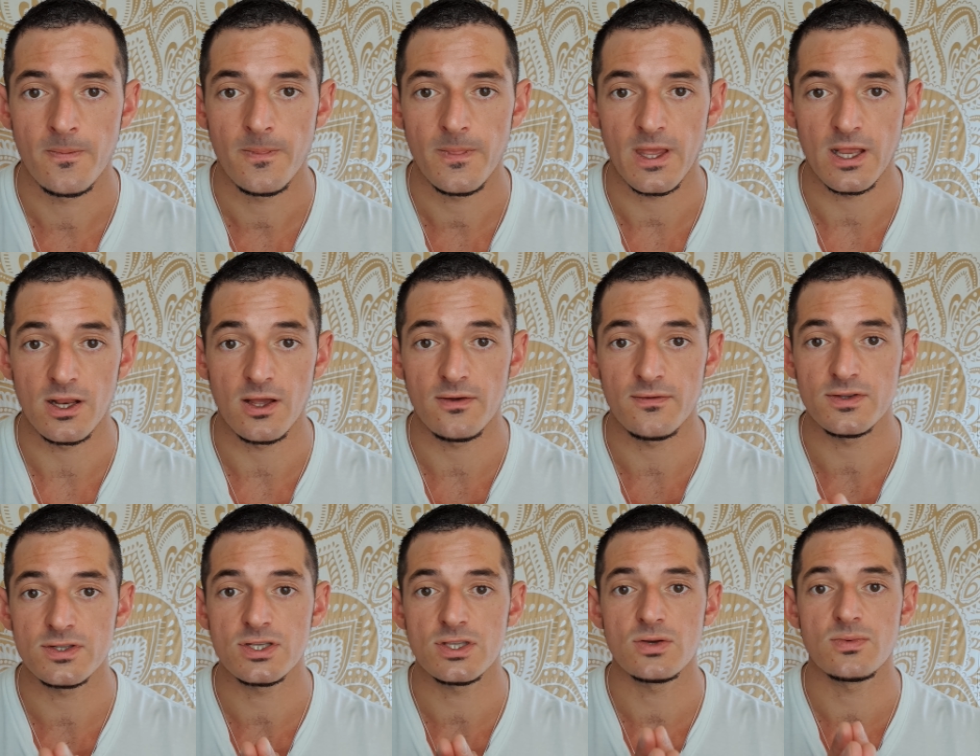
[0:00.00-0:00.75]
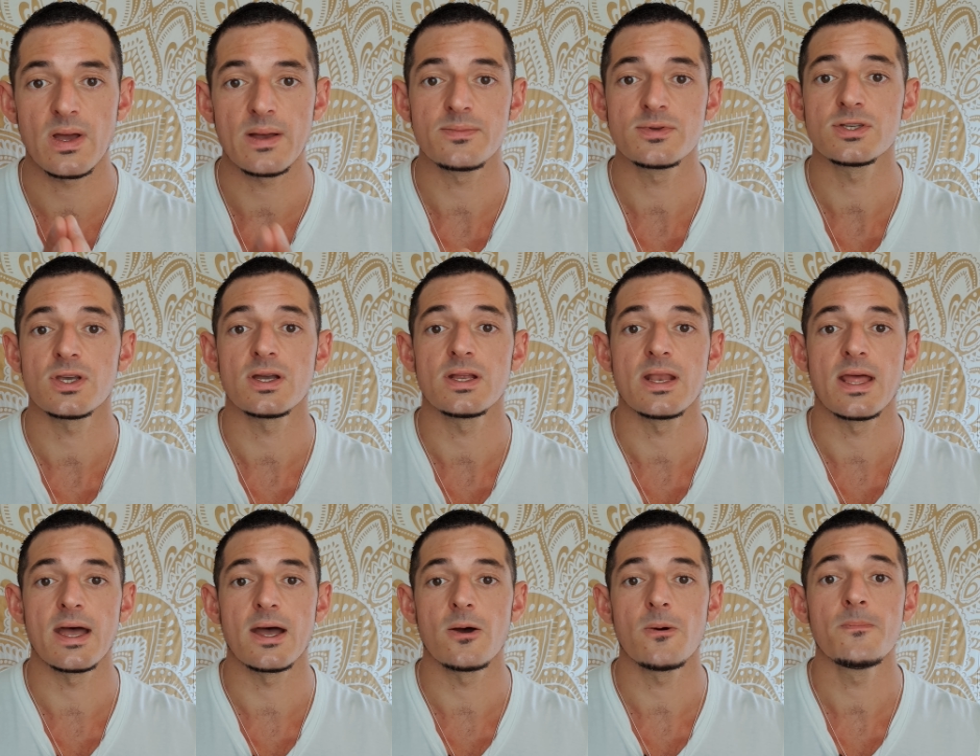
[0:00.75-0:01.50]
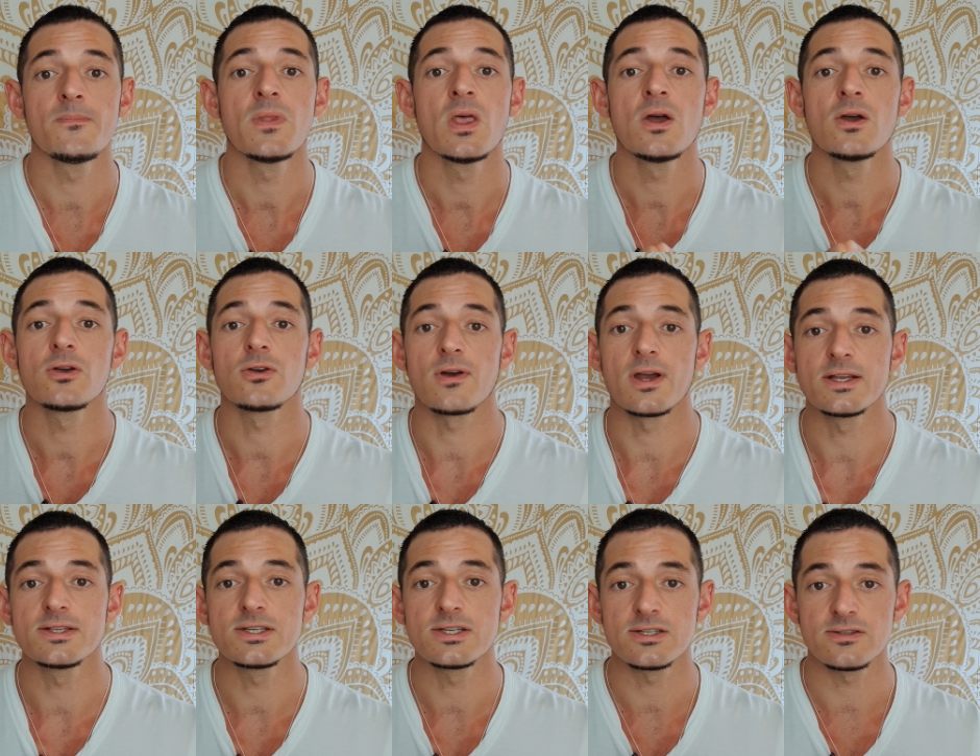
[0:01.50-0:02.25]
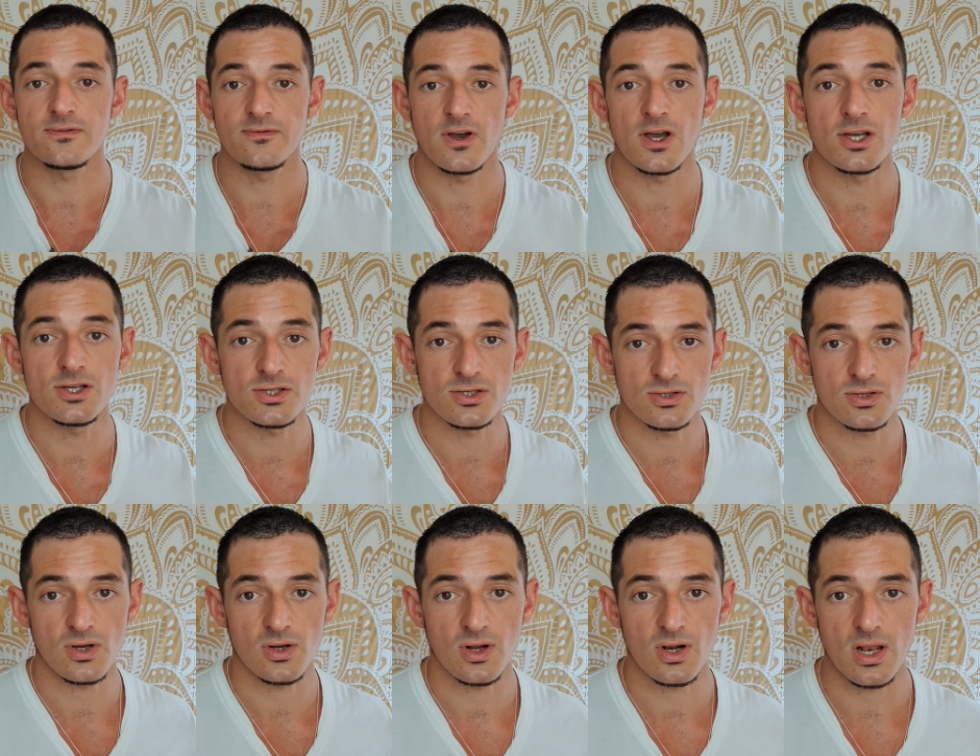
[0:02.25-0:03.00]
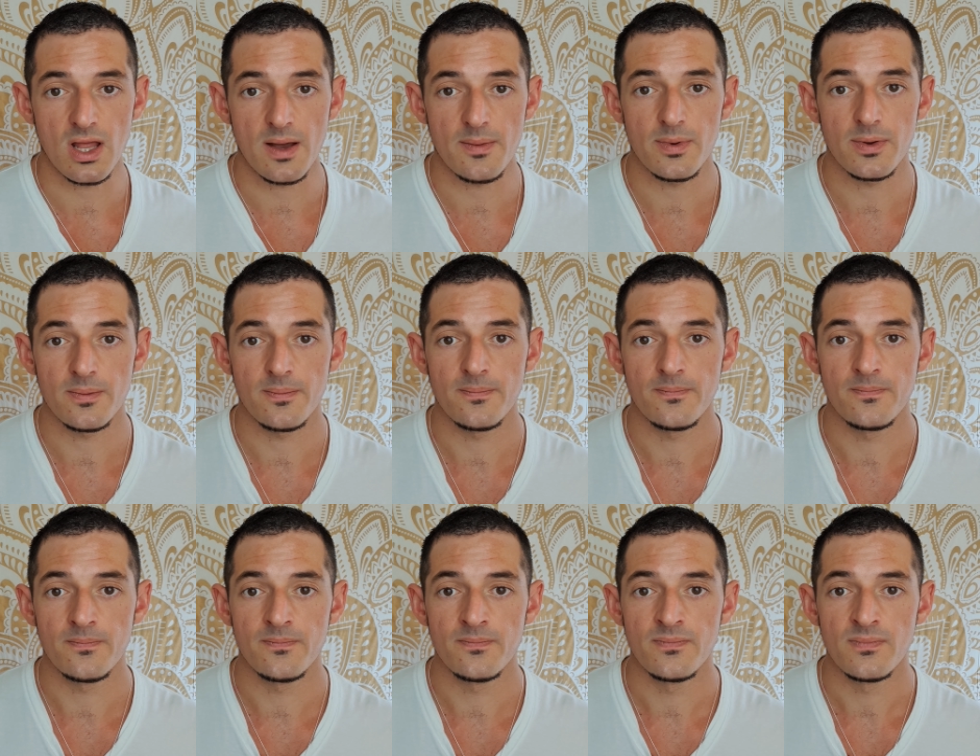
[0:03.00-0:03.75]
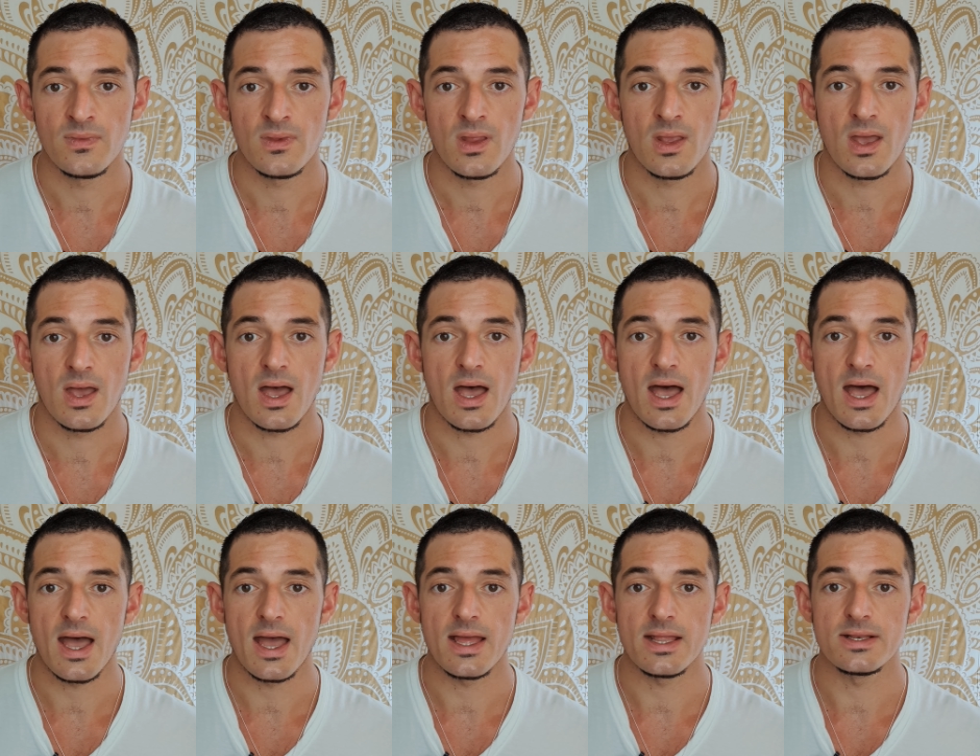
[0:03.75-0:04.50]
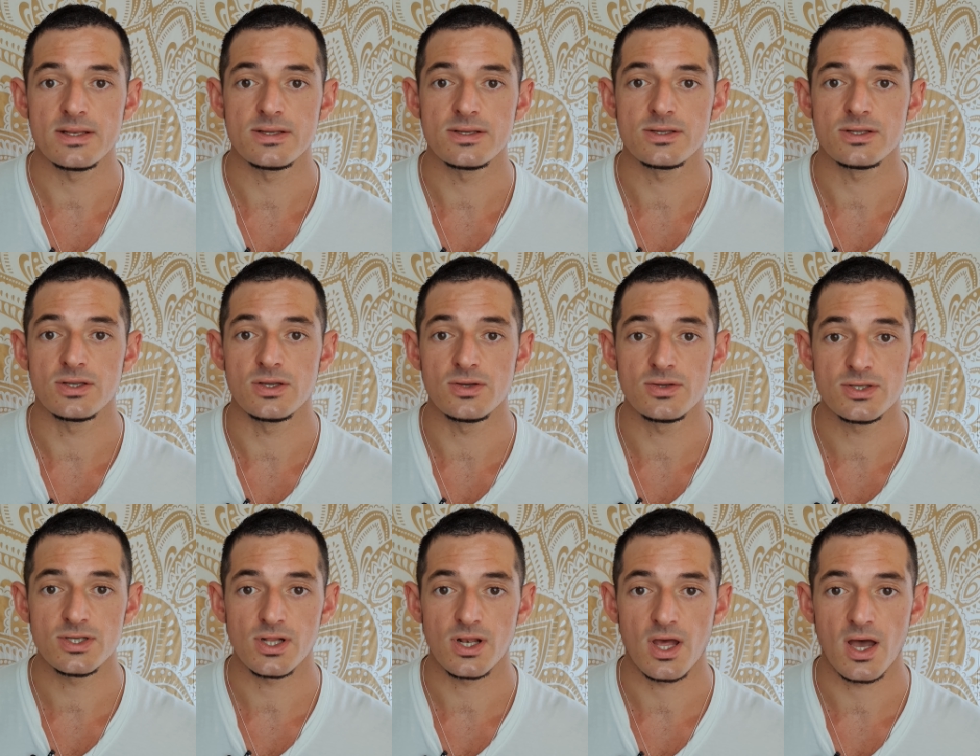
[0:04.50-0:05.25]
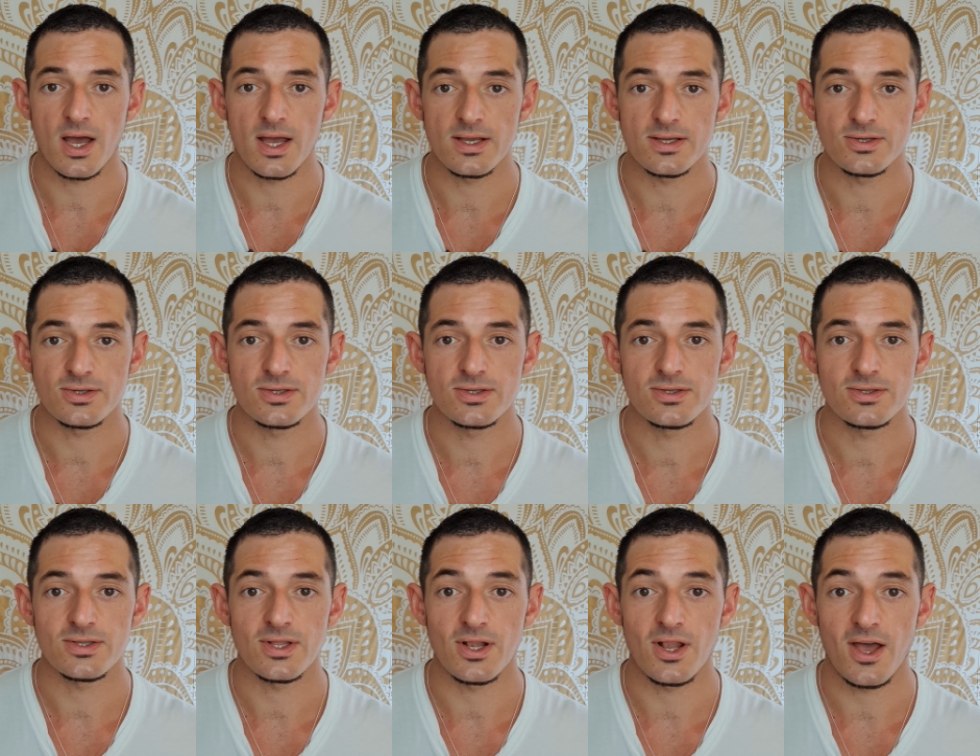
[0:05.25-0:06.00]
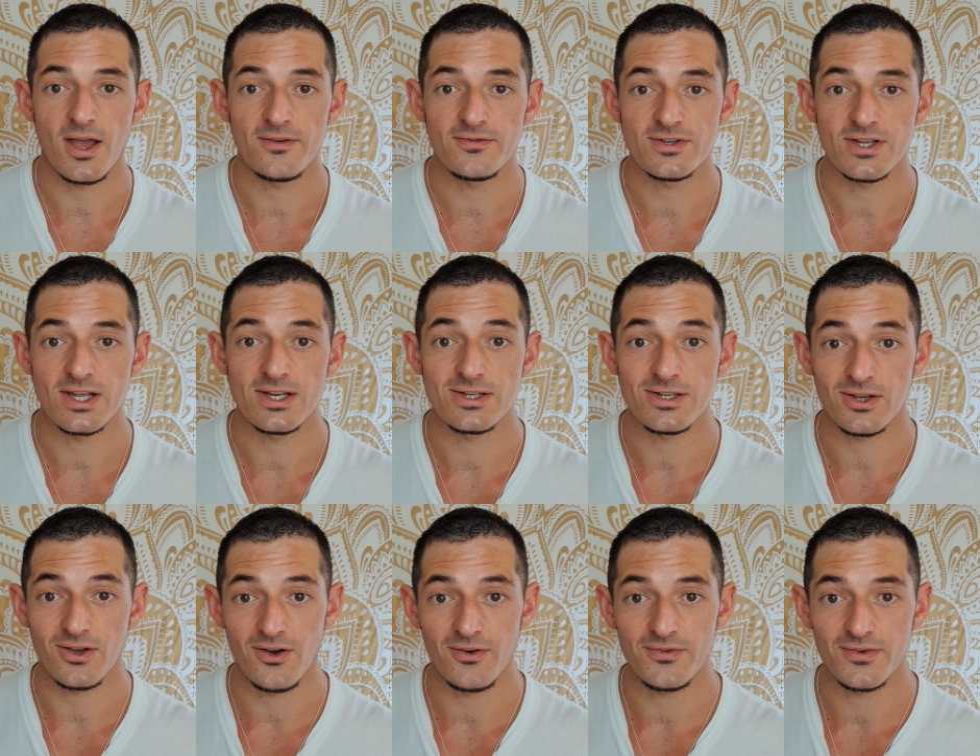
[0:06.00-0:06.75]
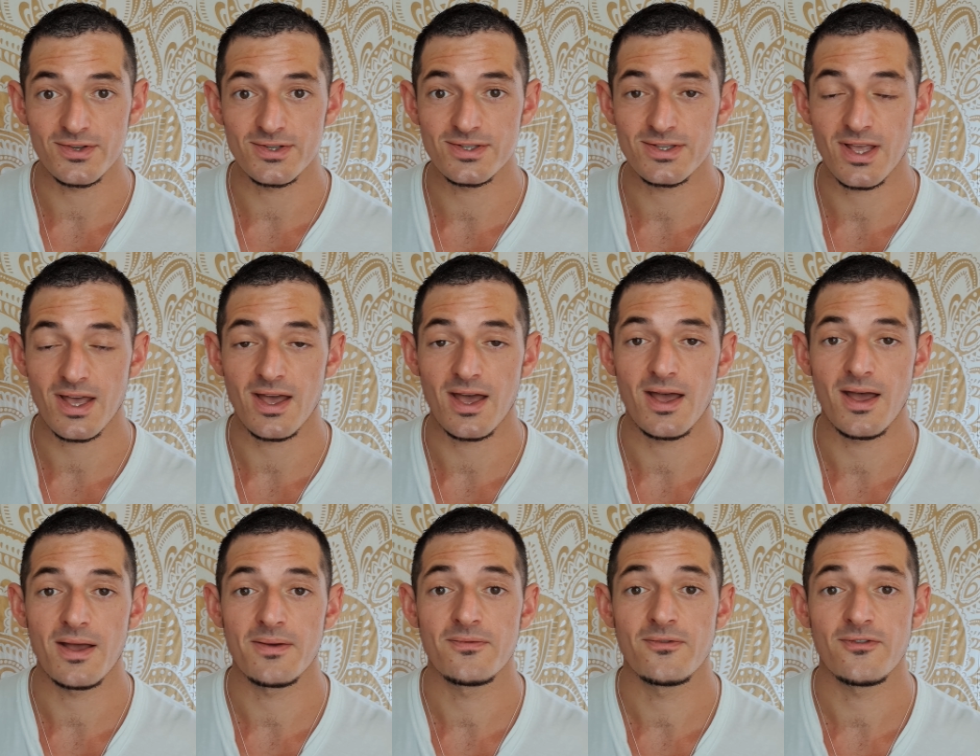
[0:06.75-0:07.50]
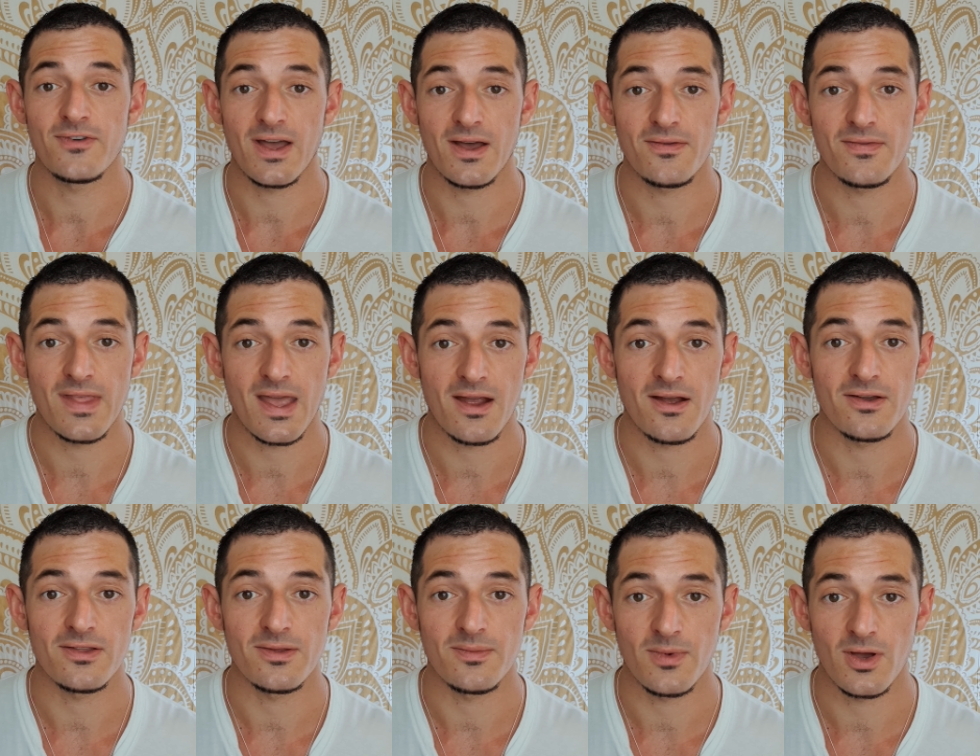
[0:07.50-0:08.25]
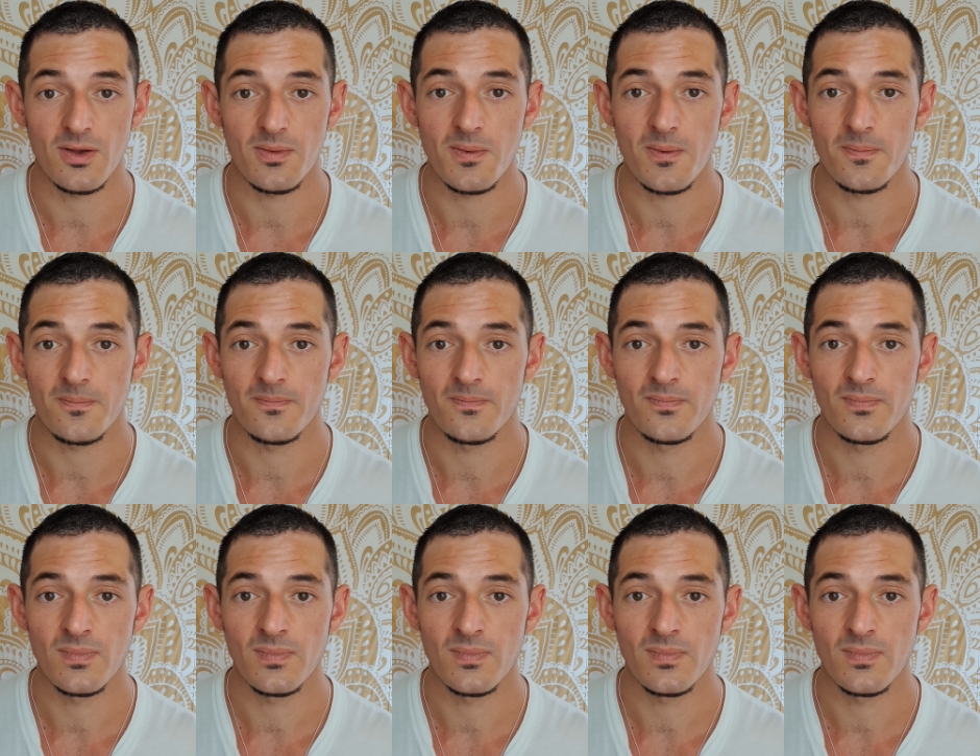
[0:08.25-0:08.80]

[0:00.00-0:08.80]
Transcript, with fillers: Head over to the website now, greatestversion.club and utilize the life changing offers that are found there at the moment.